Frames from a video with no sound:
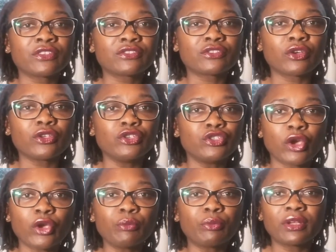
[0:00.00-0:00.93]
So you
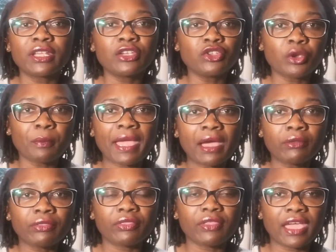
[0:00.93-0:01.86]
don't put it in your
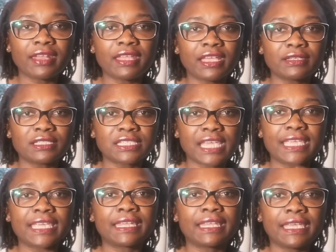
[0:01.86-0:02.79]
mouth and then
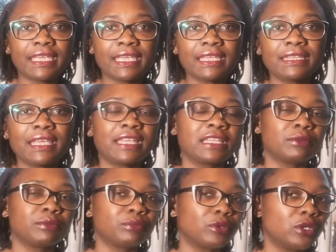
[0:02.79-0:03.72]
take it in and
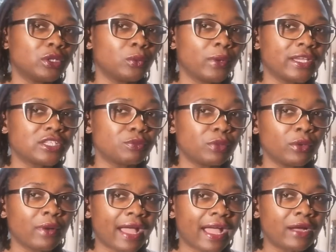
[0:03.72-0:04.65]
then pull away to
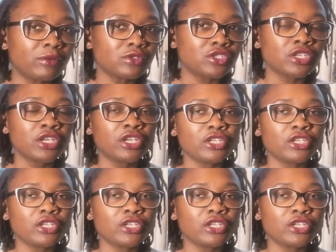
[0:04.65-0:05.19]
blow out.